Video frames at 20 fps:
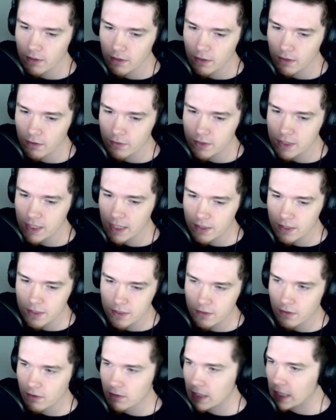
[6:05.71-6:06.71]
you know,
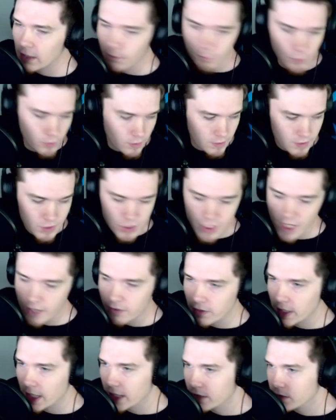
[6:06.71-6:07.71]
Santa's little helper on the
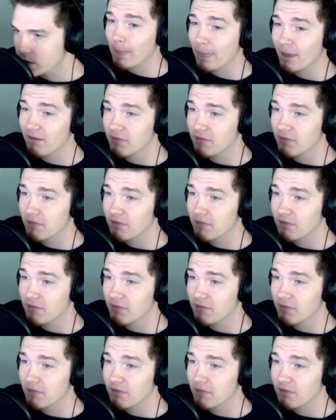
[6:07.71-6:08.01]
Shattered Isles.